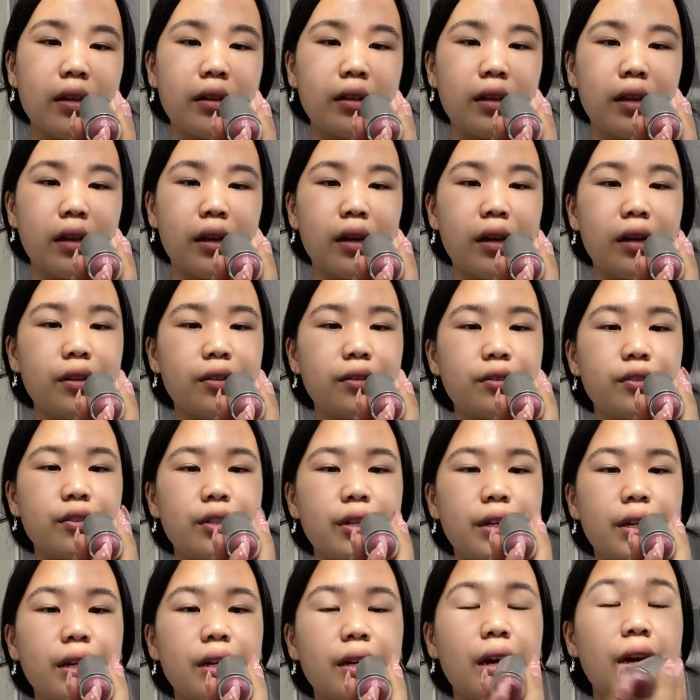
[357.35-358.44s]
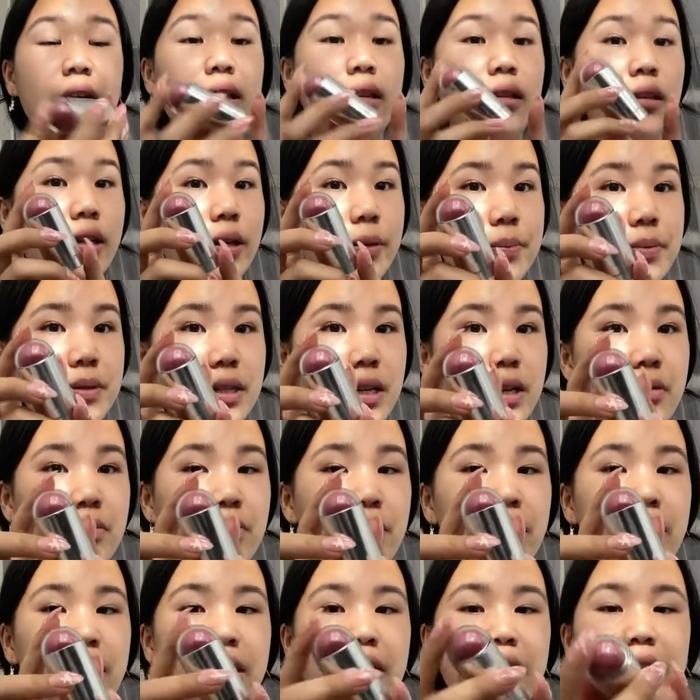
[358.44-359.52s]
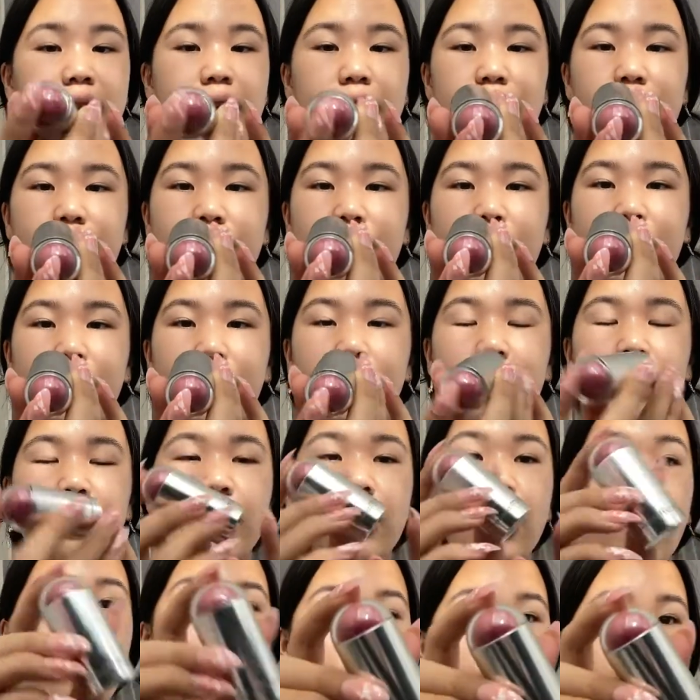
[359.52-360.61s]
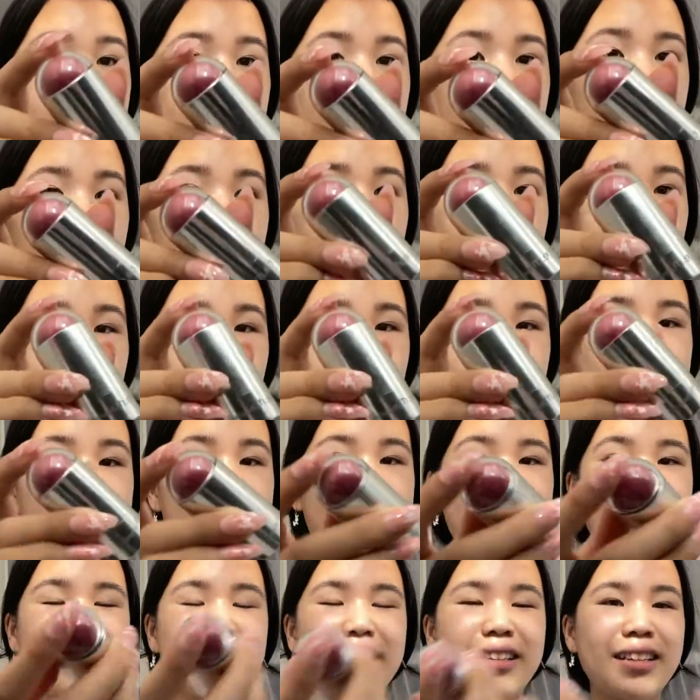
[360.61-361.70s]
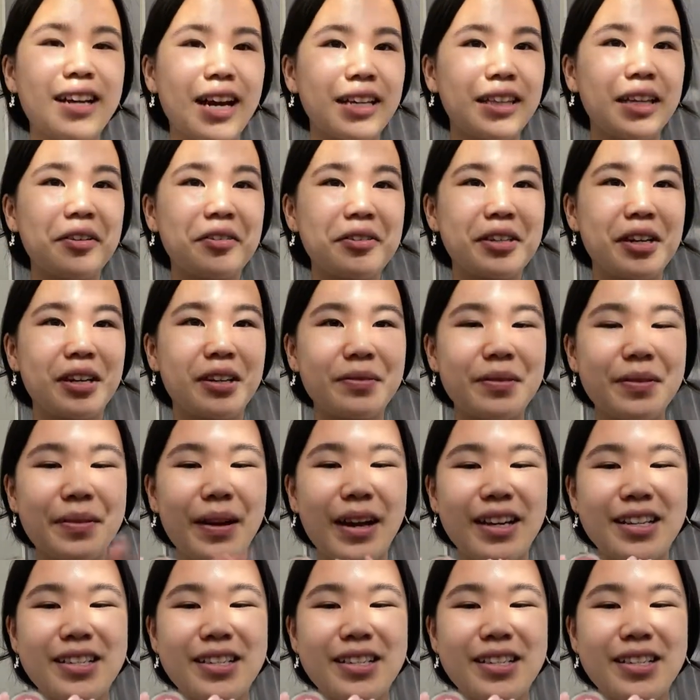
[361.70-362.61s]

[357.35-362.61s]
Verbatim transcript: the cheek and lipstick one in the shade Call Me and Call Back. I thought it was Call Me Back,